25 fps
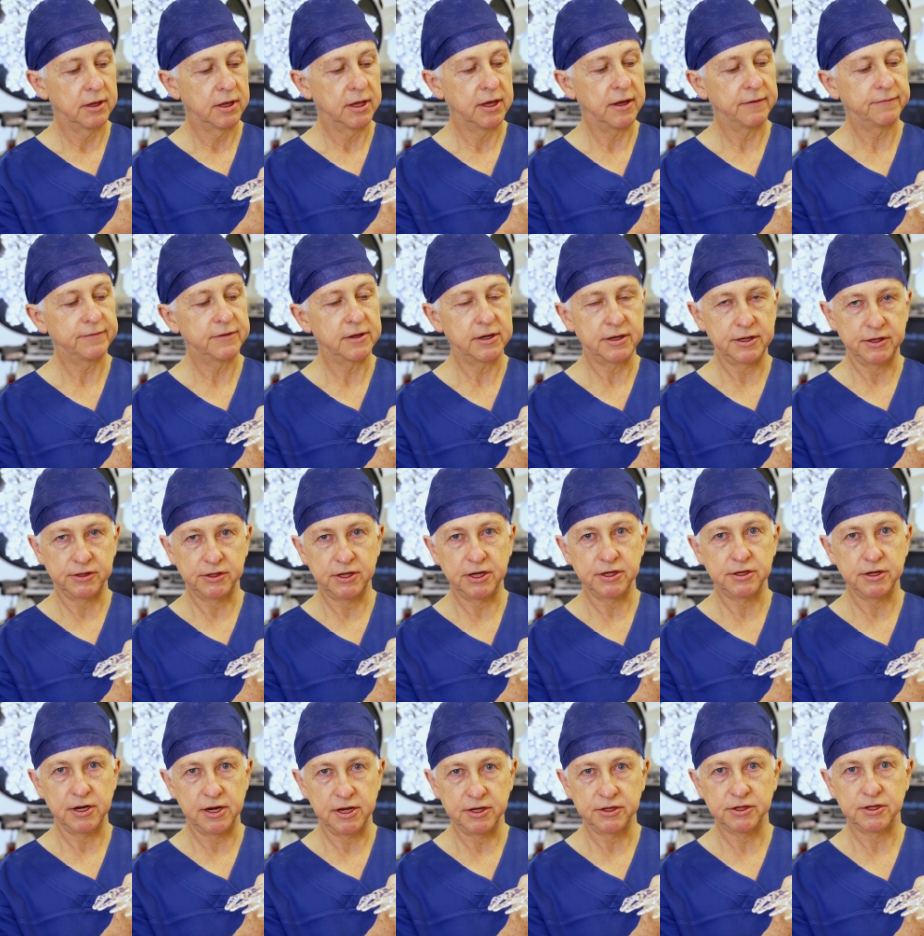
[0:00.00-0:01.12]
If the
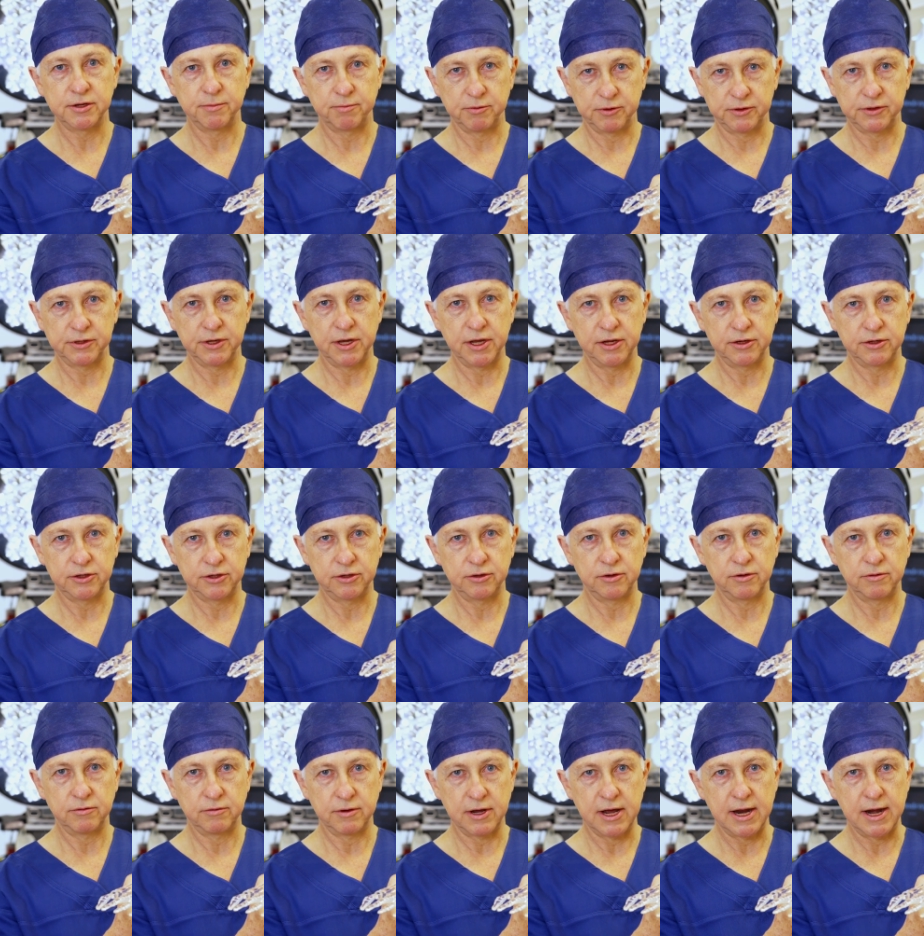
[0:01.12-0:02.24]
decision is to proceed
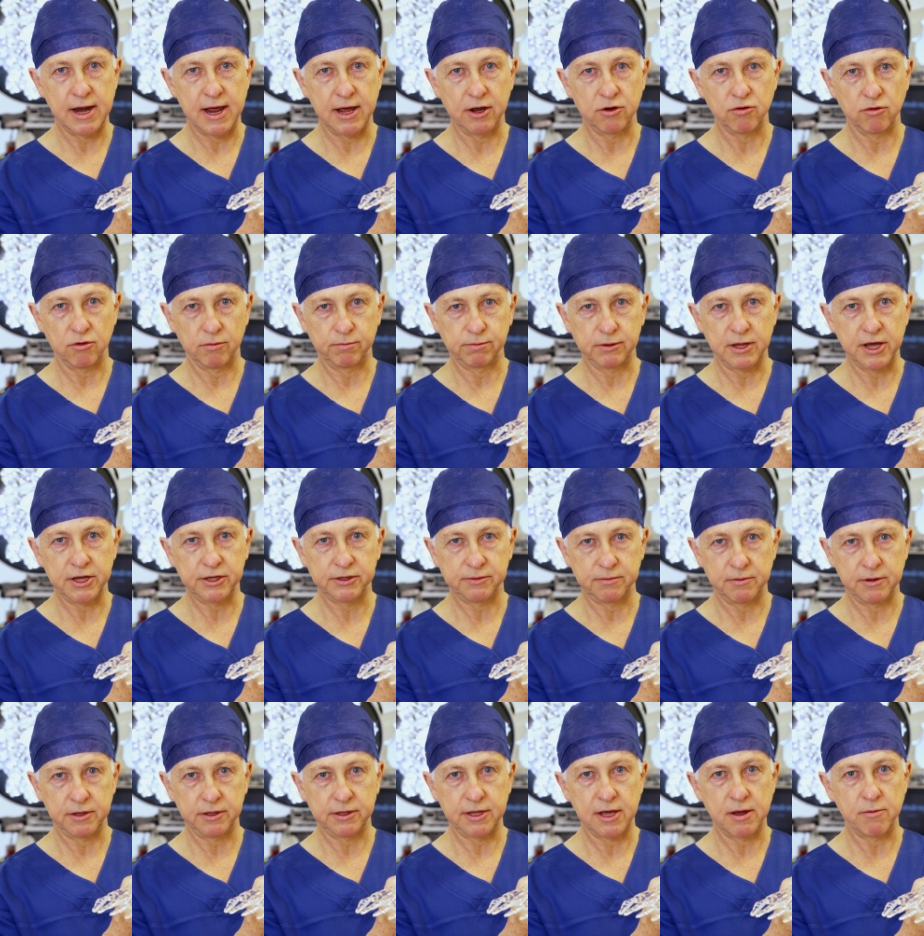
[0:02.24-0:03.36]
to an ankle
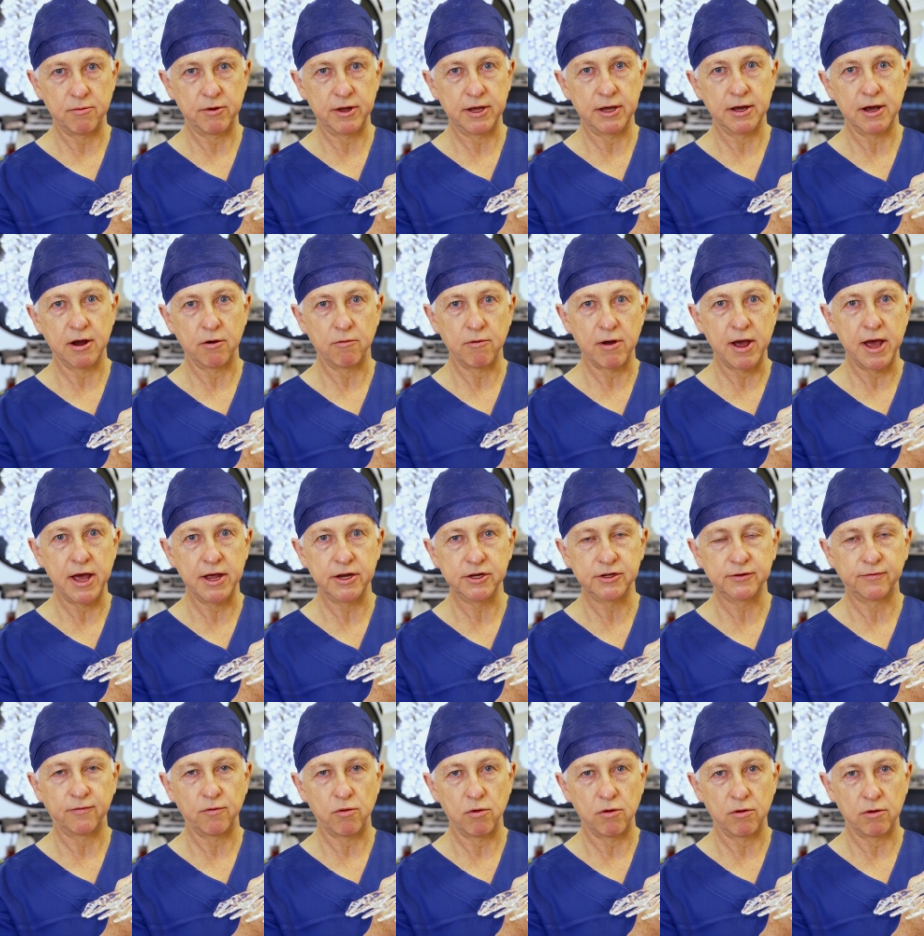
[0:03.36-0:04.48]
replacement, then we arrange
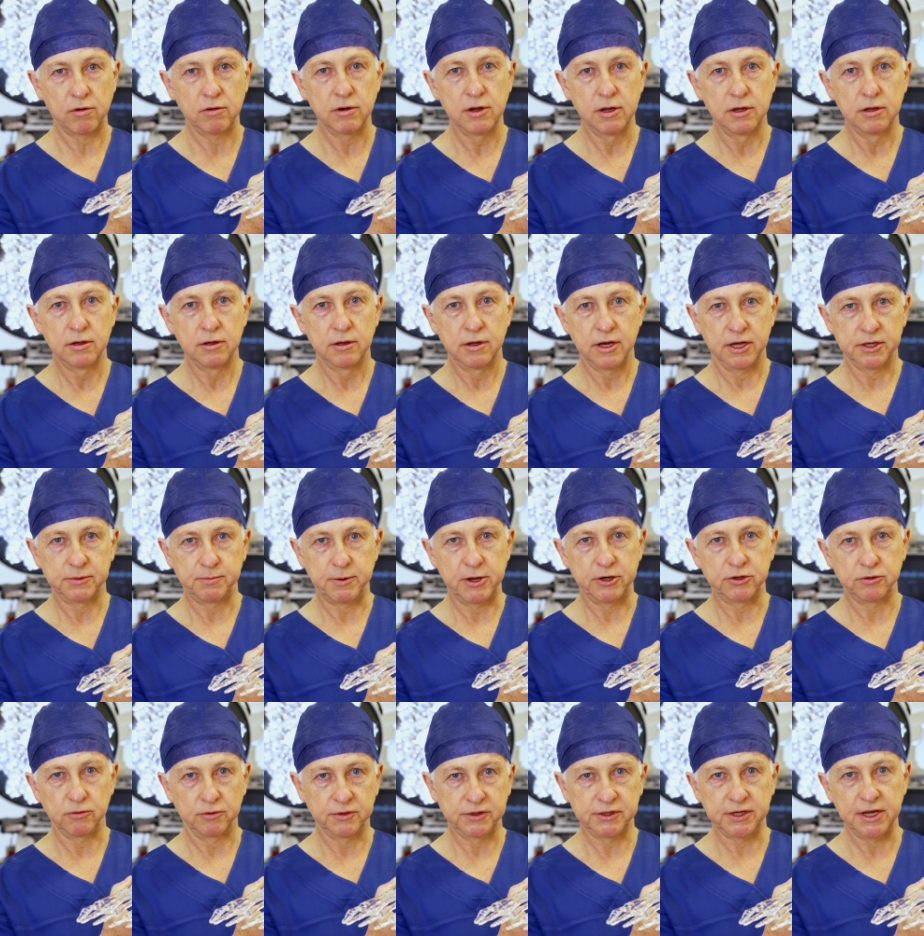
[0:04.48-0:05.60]
for a
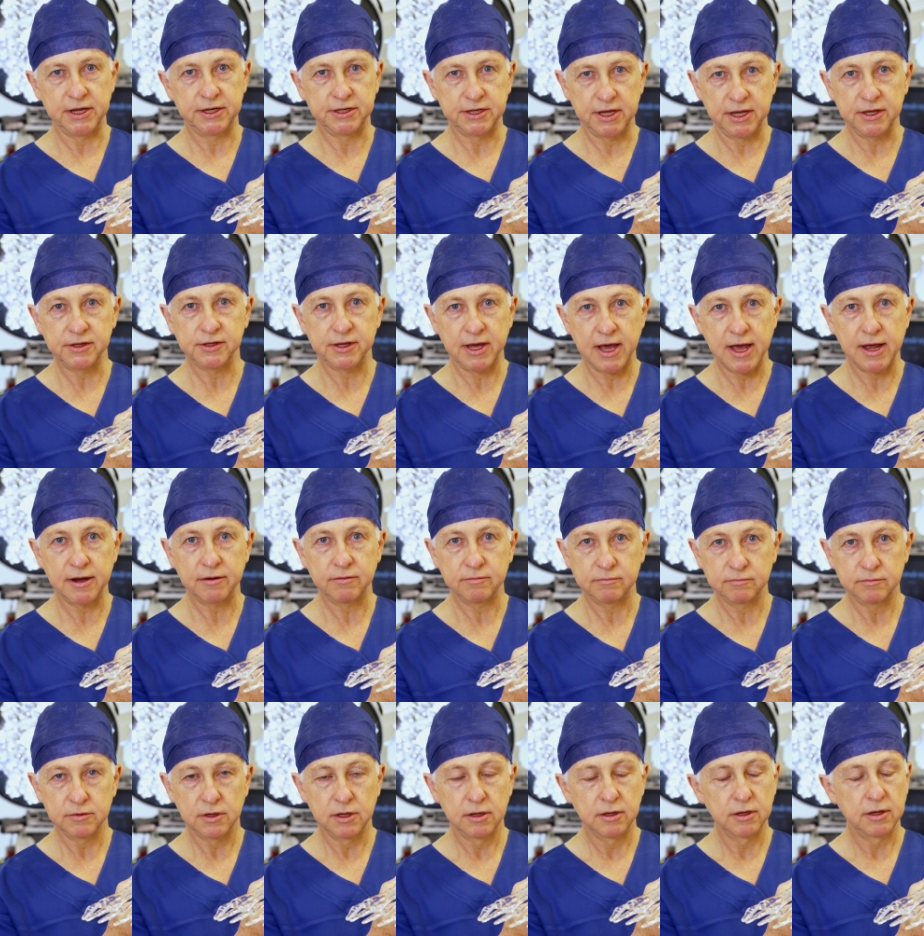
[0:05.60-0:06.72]
special CT scan
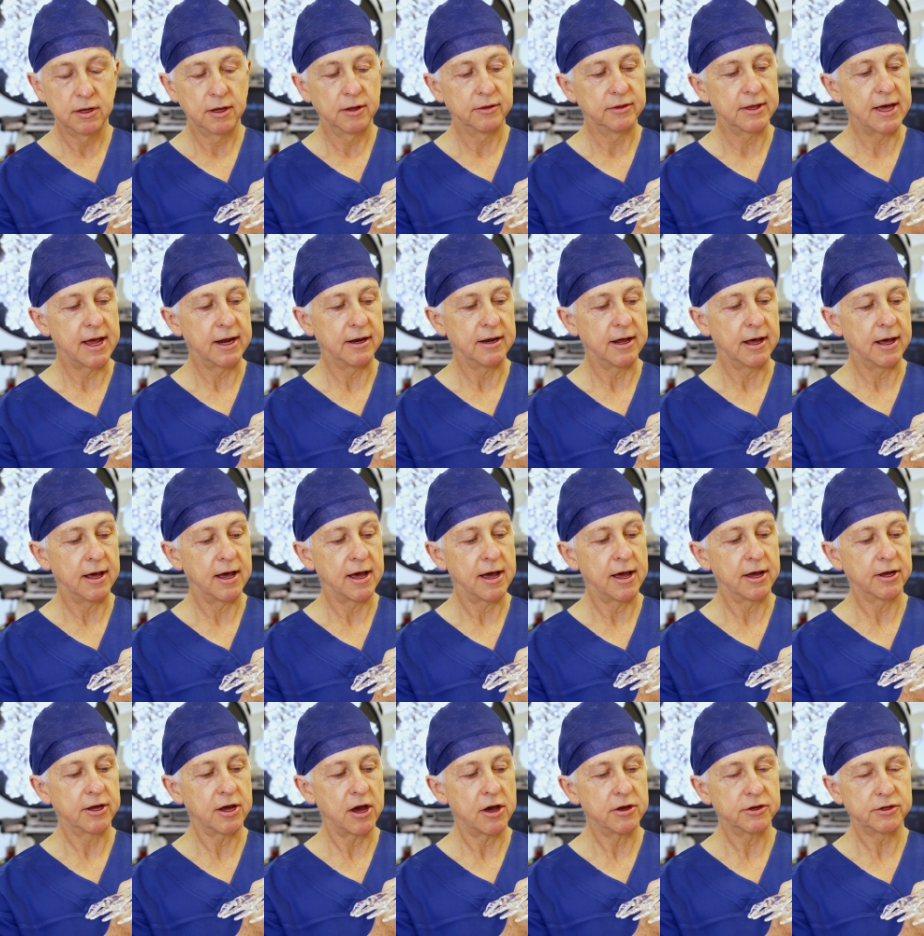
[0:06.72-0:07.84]

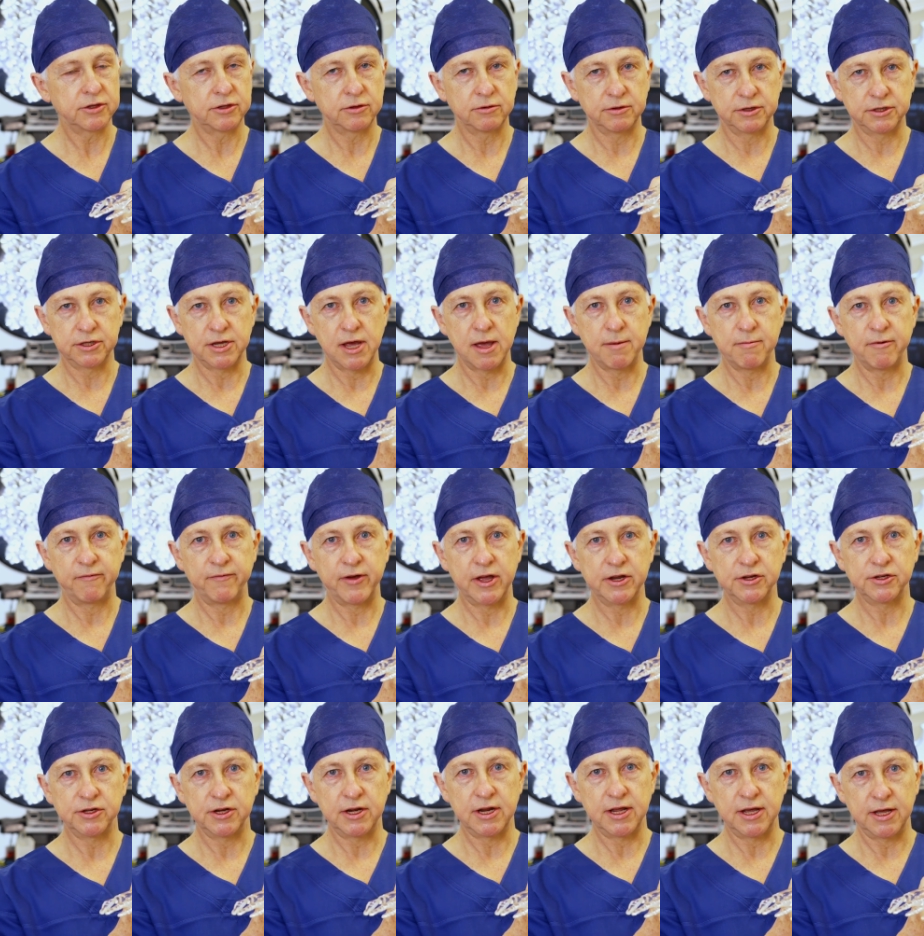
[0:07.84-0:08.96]
that goes to a team of
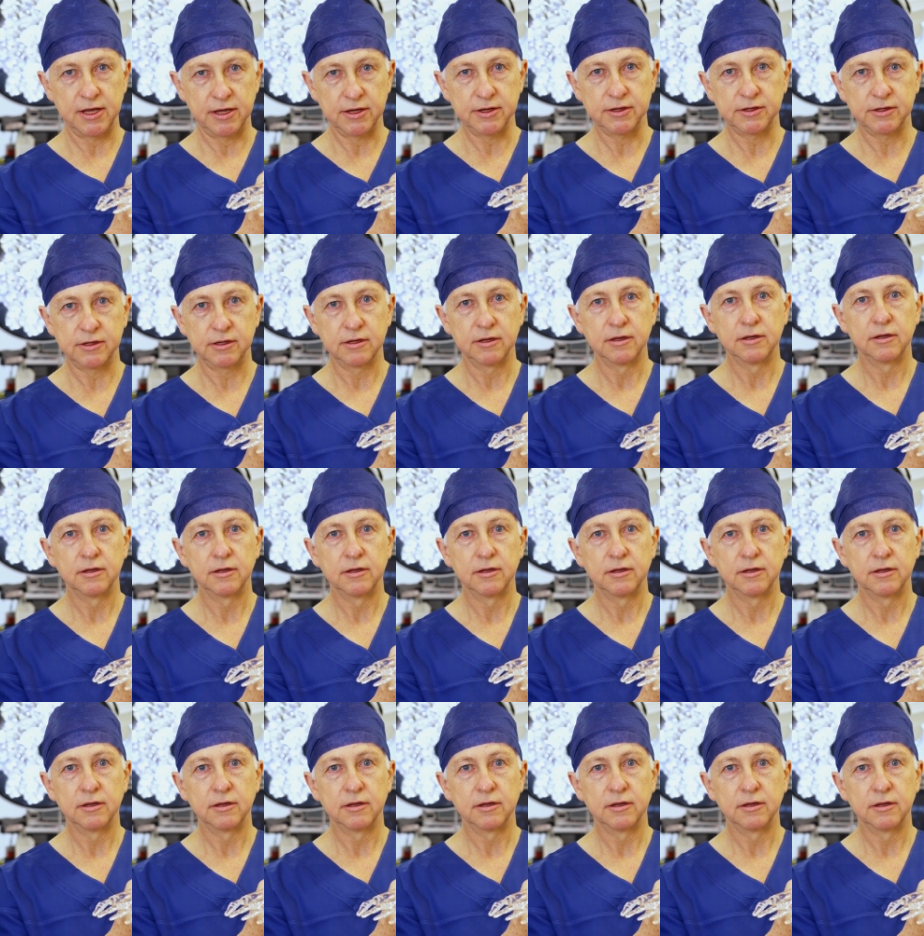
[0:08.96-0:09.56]
engineers